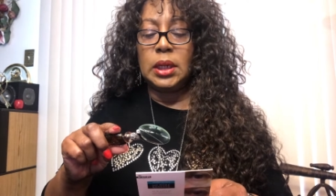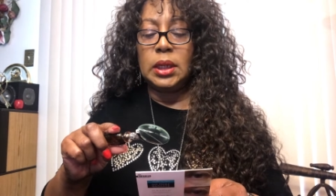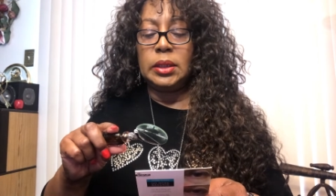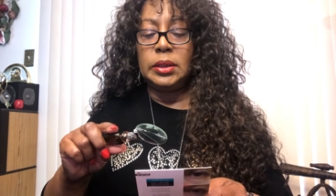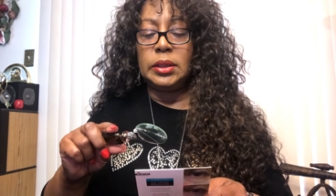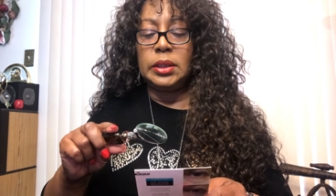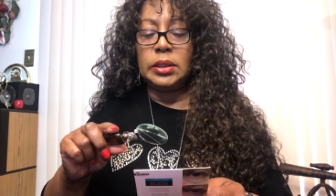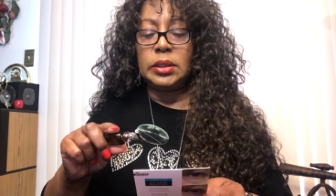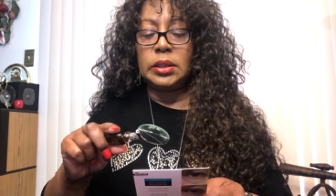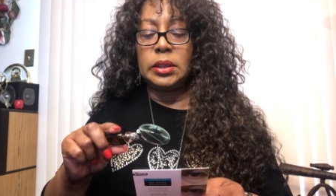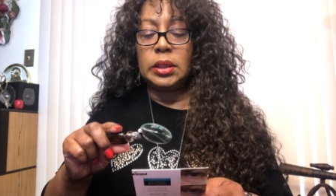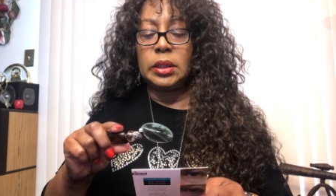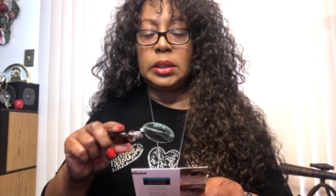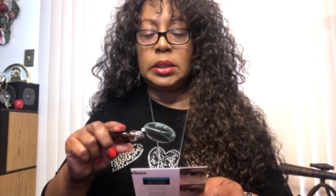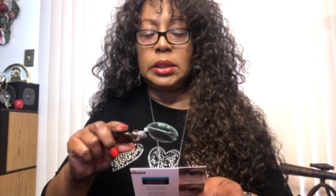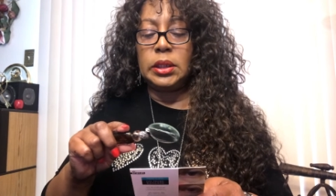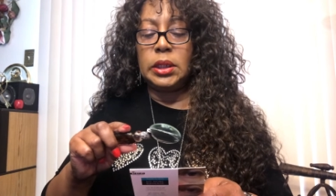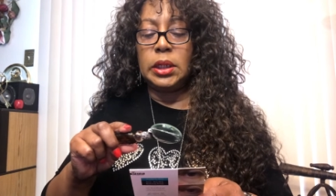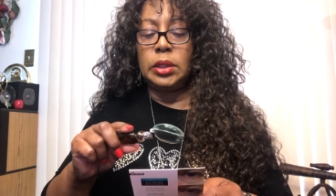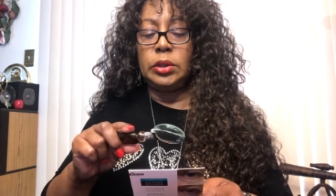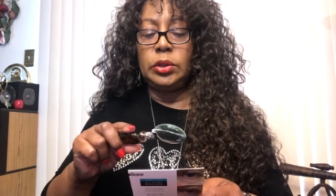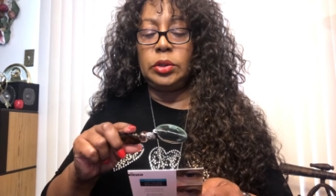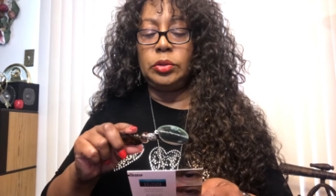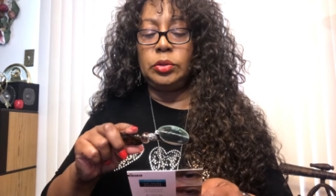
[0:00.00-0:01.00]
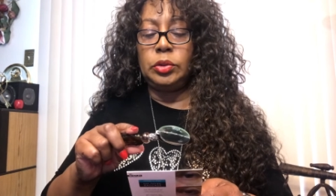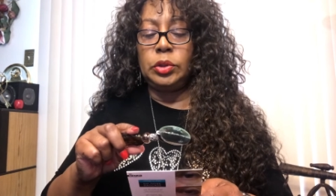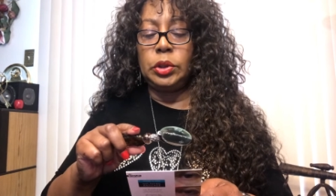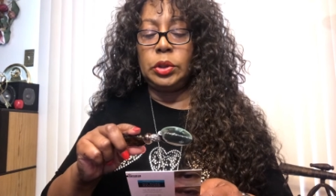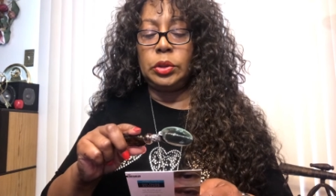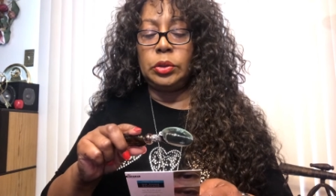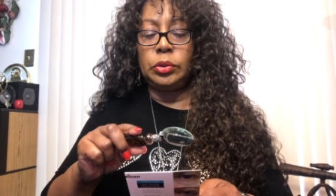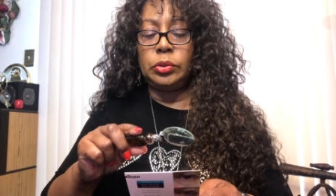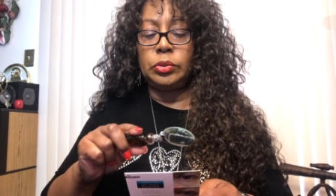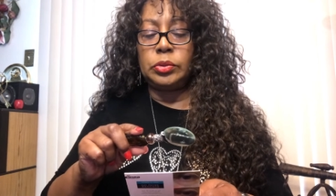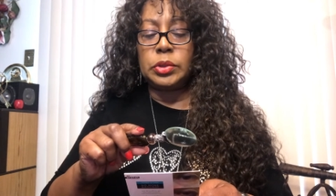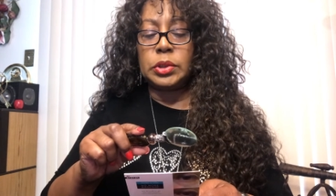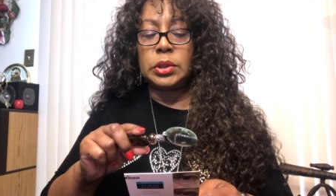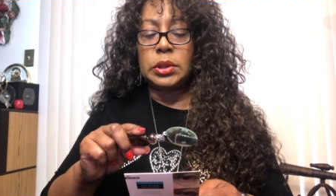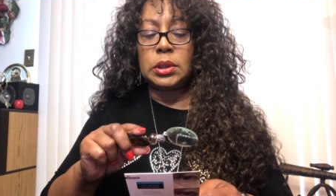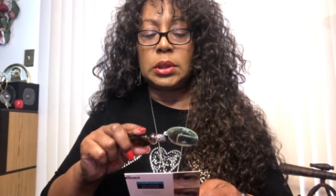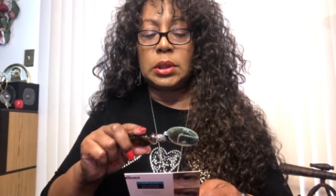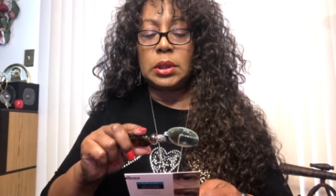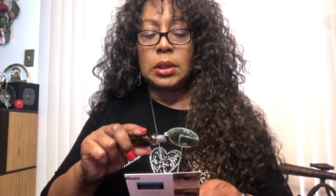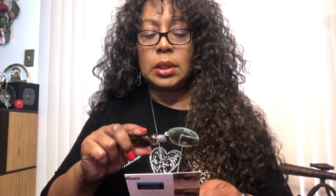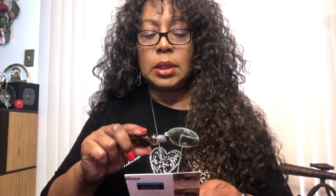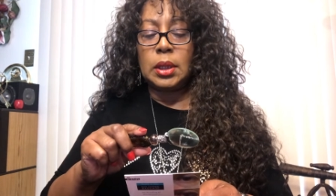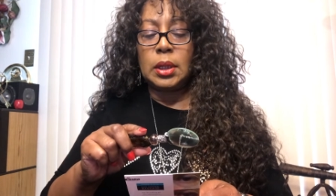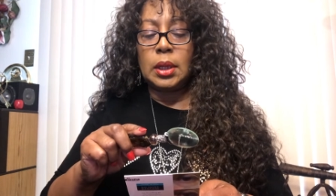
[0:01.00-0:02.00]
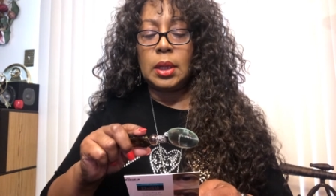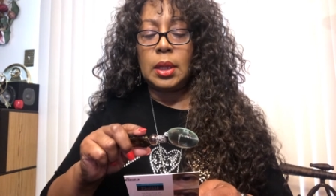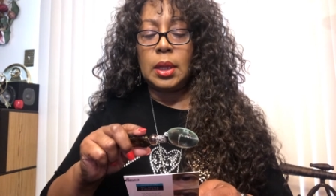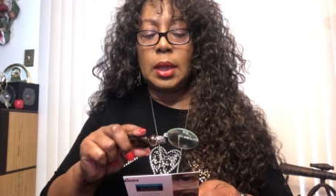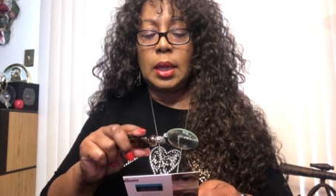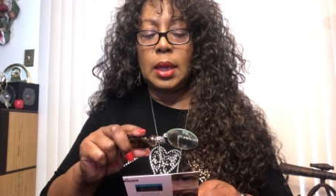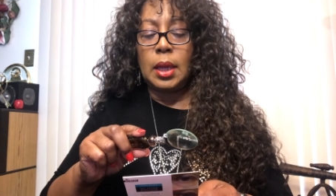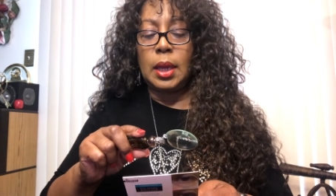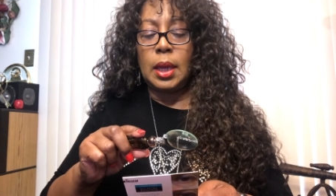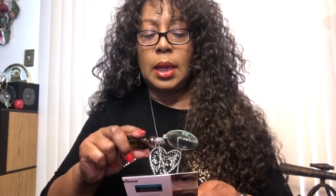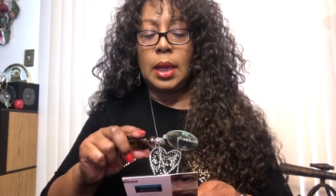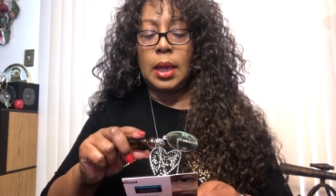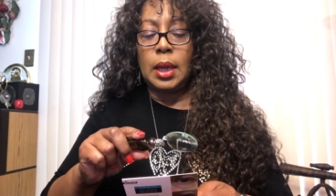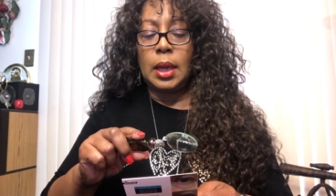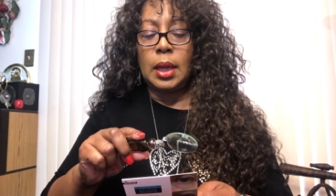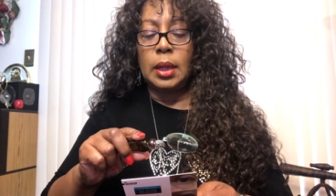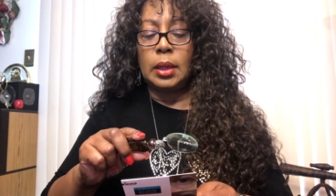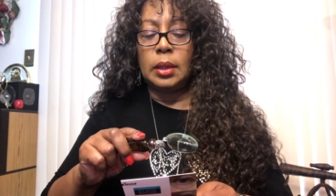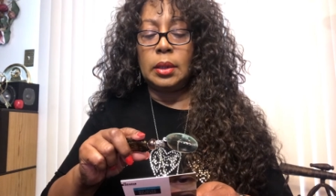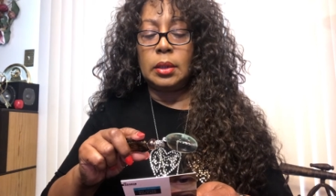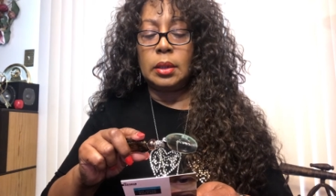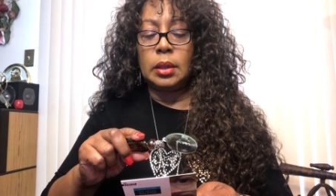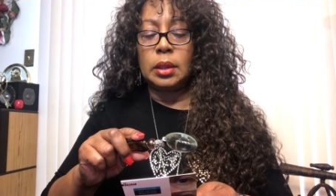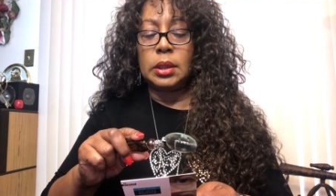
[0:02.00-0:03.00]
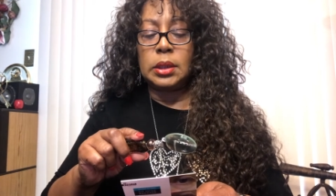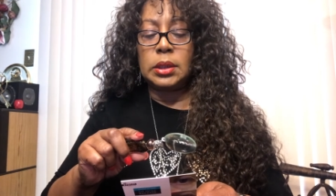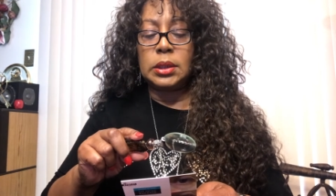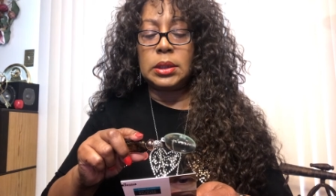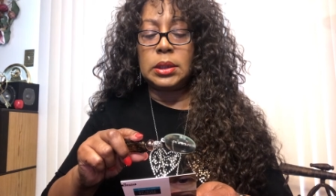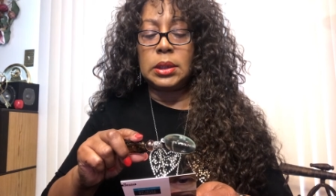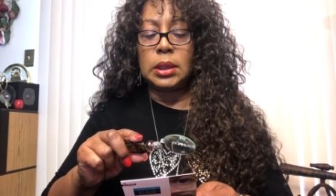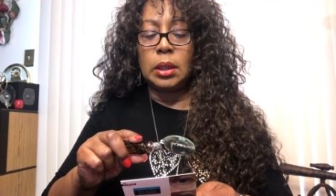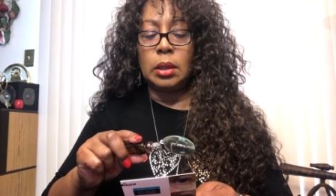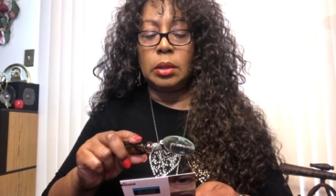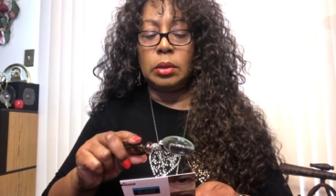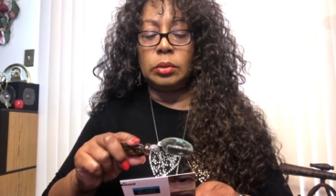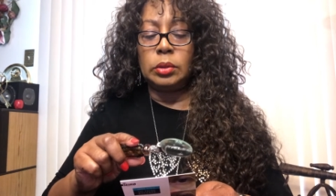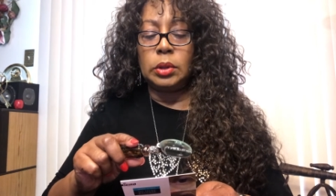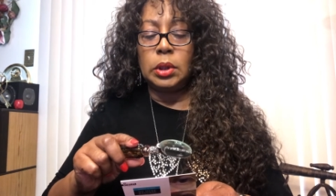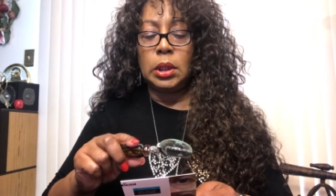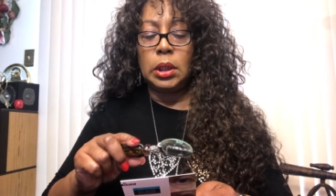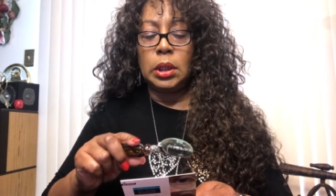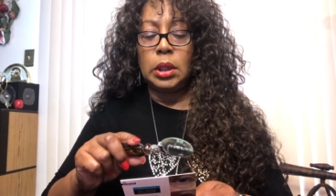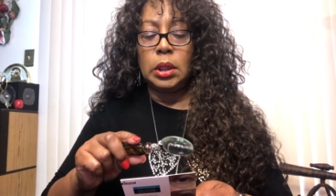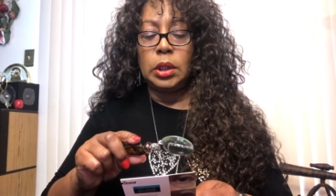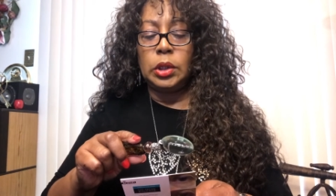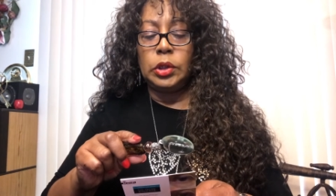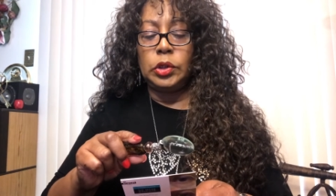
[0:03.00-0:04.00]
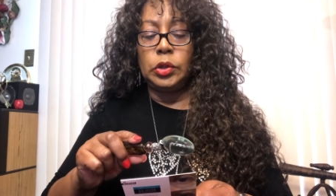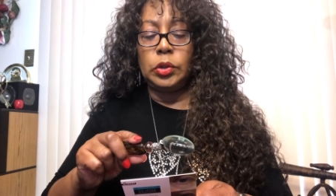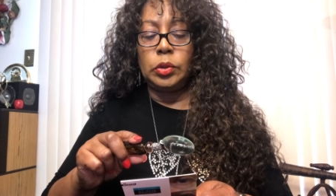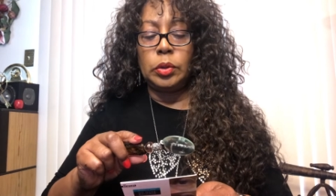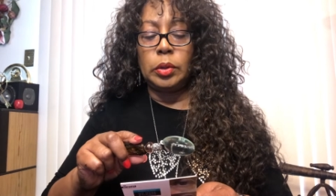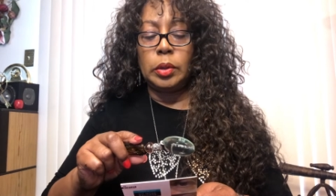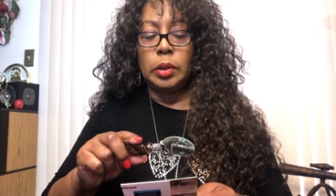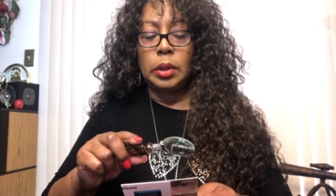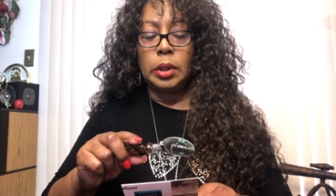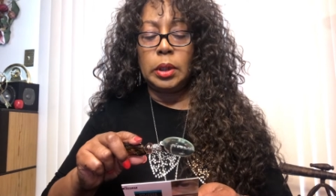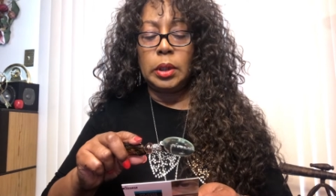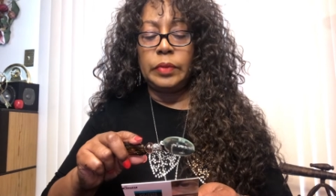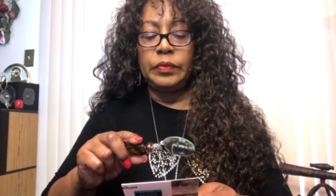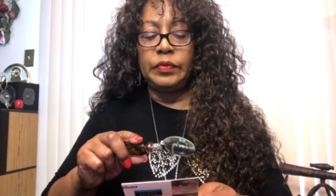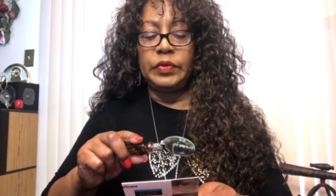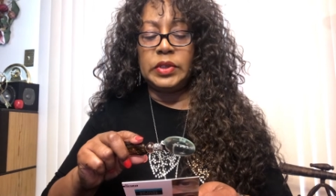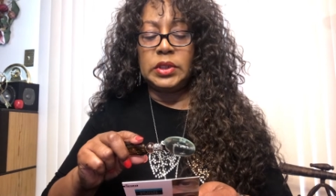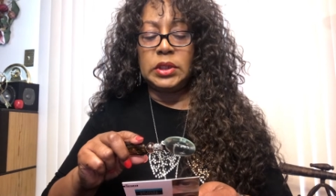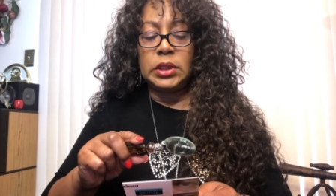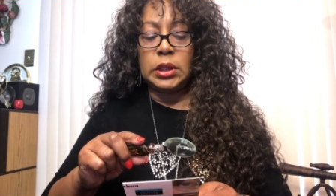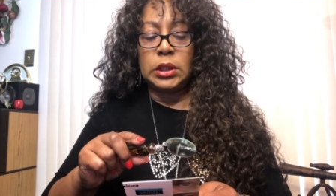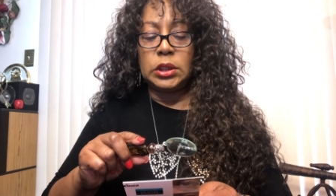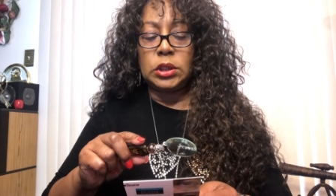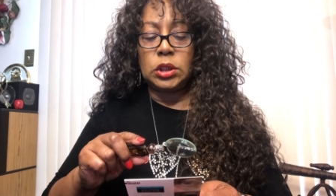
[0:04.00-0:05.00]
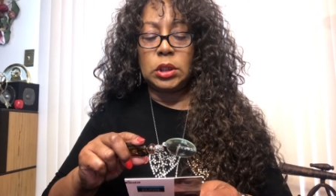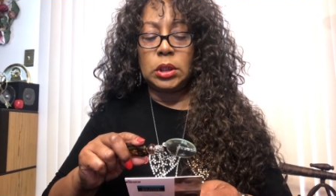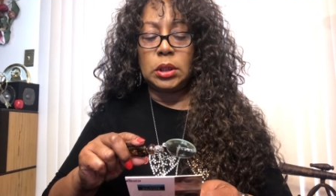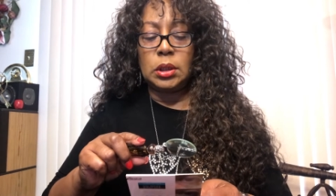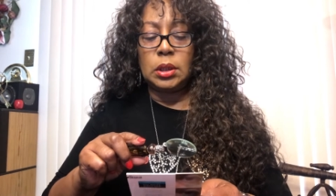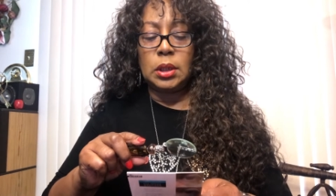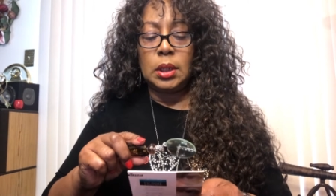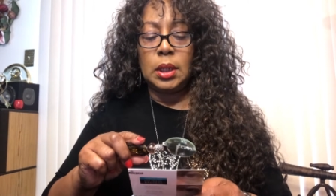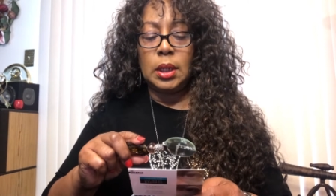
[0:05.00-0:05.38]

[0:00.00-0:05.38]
discontinue use and consult your physician.